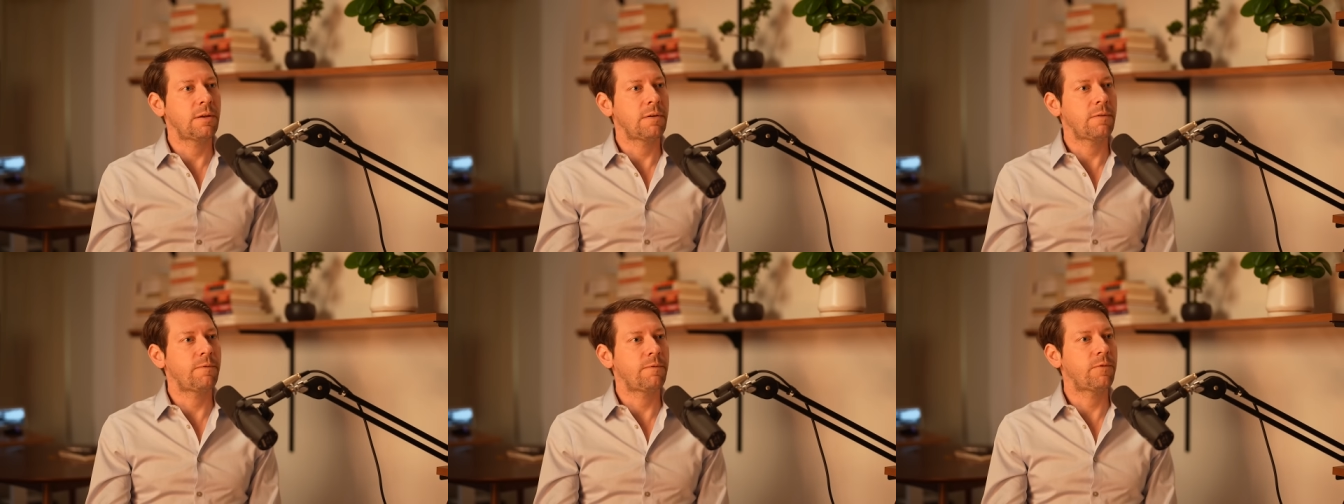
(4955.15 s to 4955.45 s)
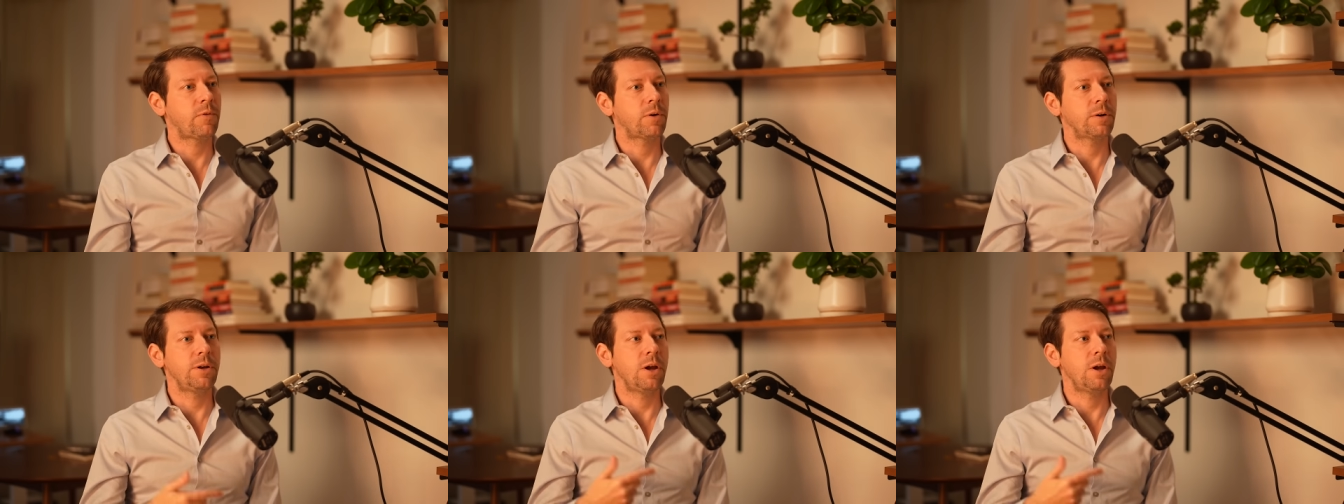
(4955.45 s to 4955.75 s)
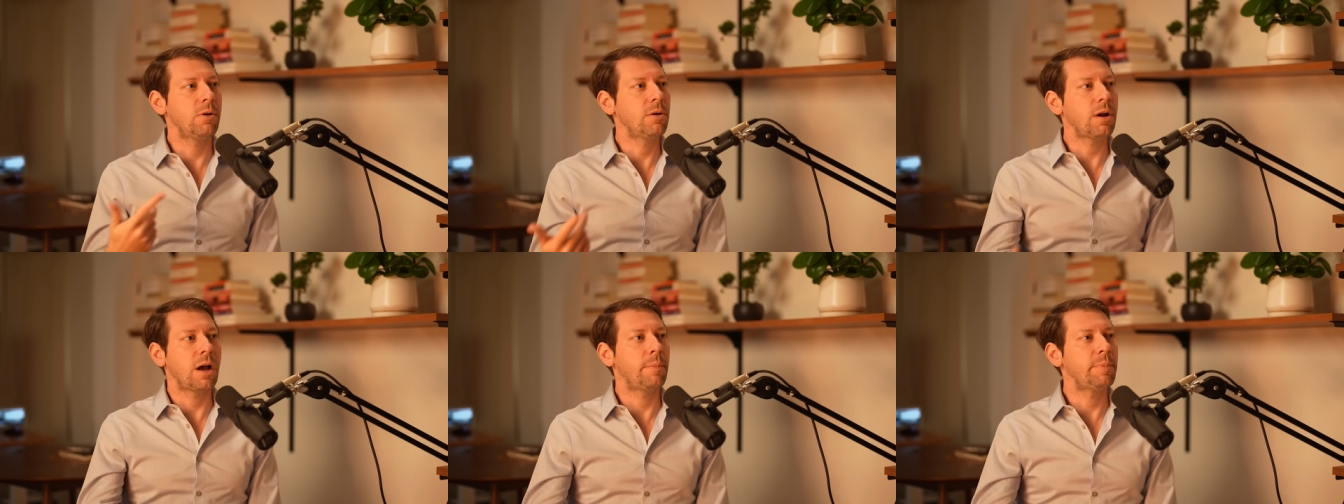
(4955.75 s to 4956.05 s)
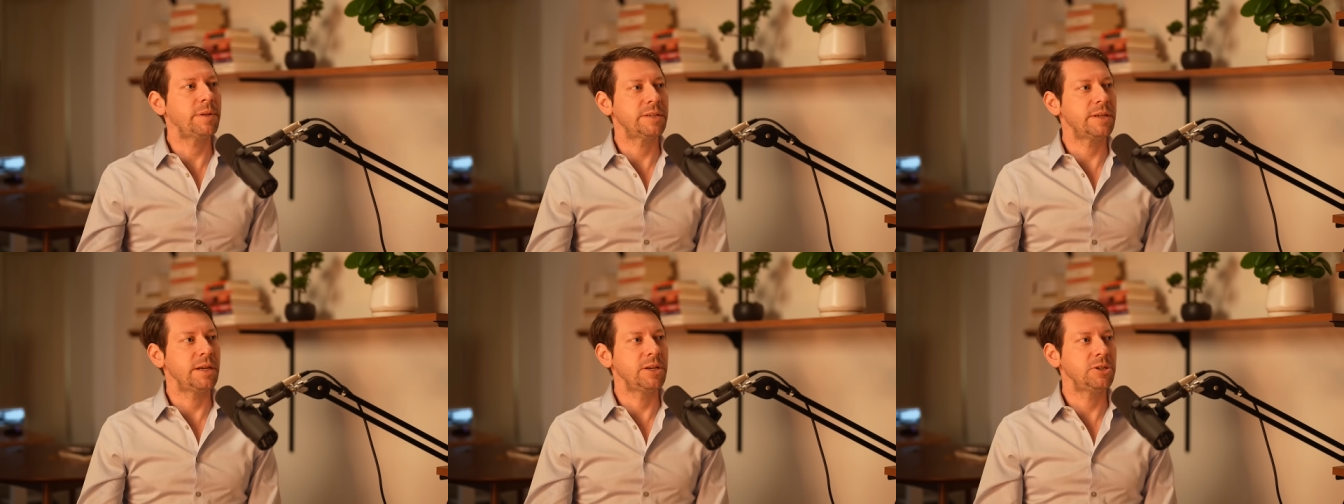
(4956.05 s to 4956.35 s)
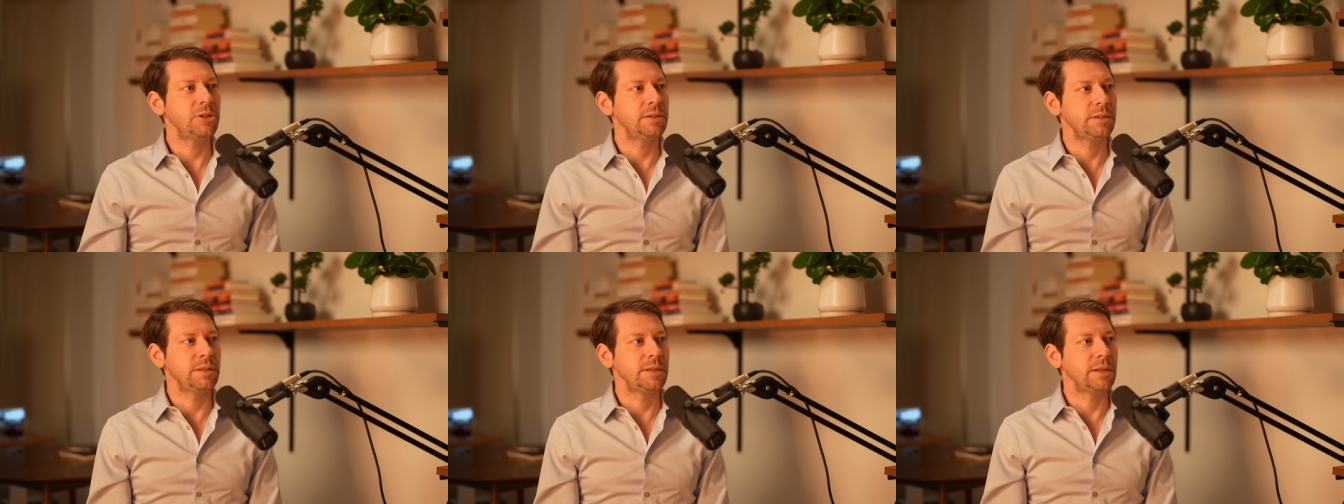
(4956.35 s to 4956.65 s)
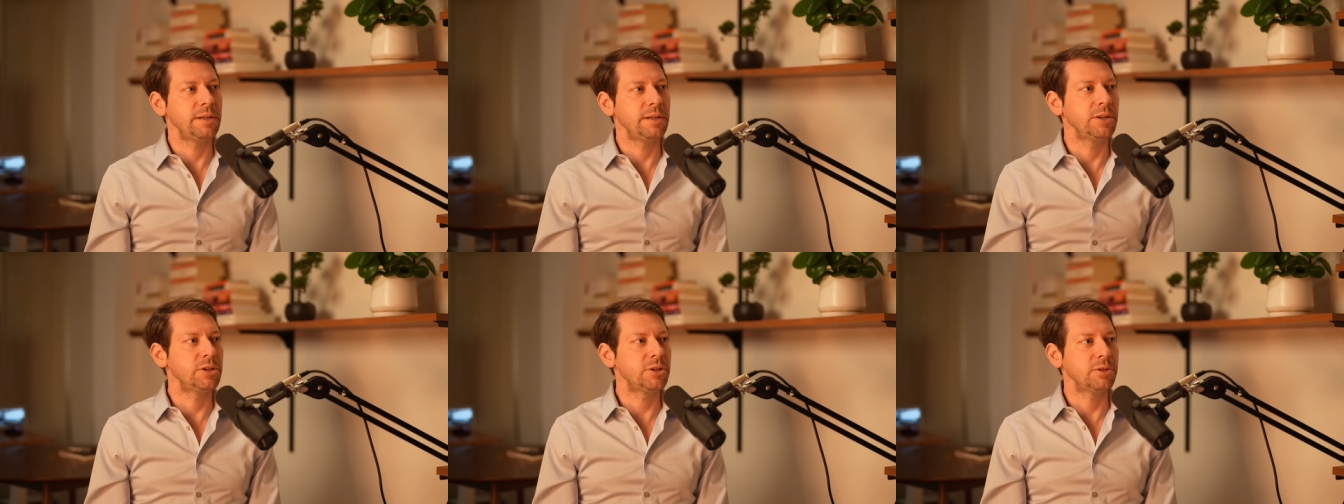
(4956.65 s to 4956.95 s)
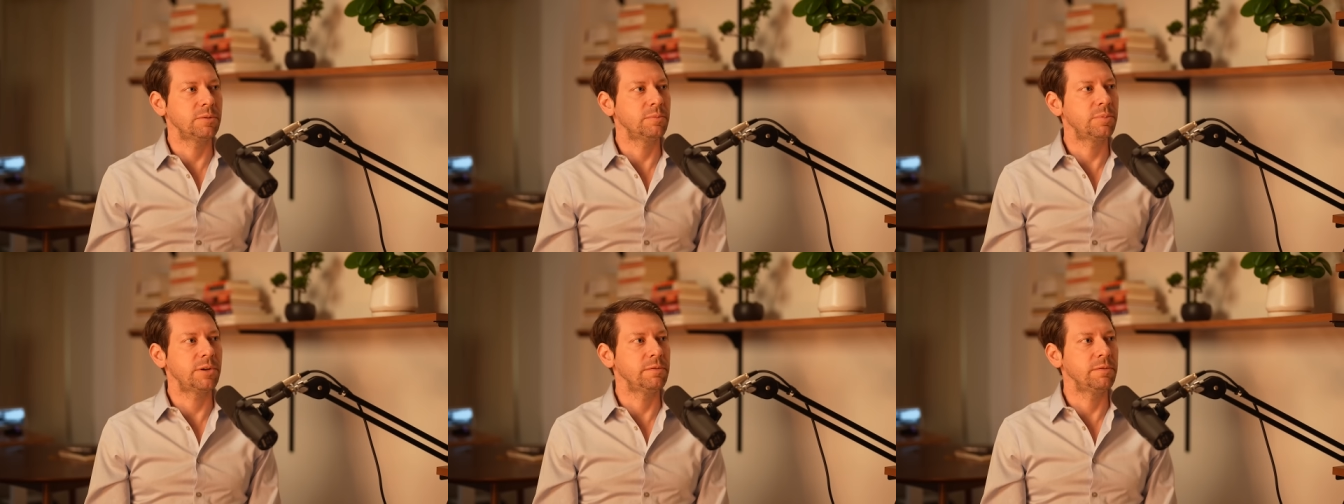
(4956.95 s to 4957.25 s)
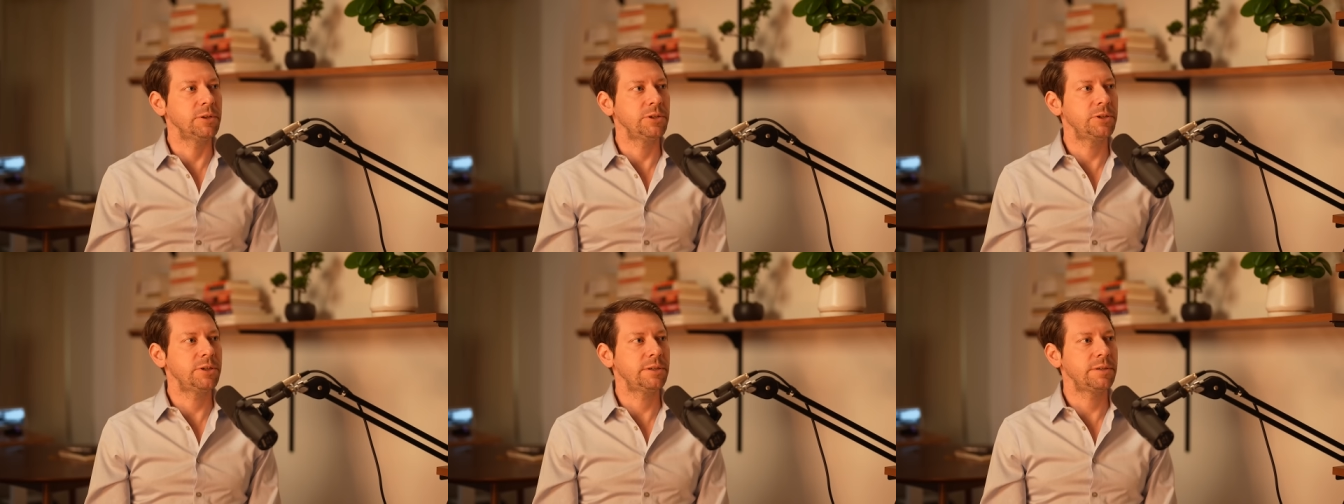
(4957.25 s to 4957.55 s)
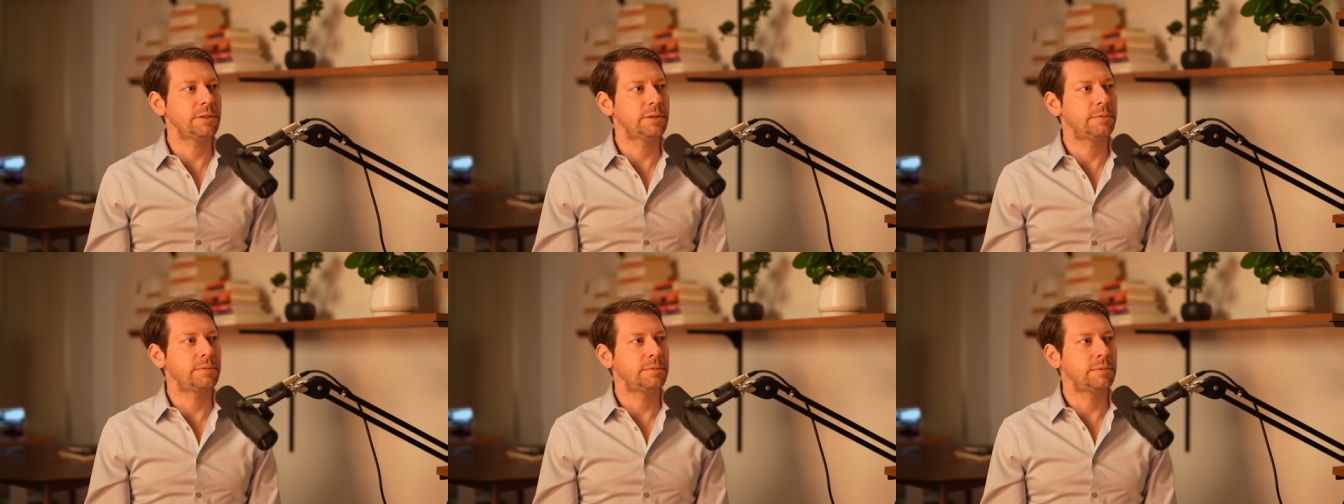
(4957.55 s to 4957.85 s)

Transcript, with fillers: for no compensation and additional privileges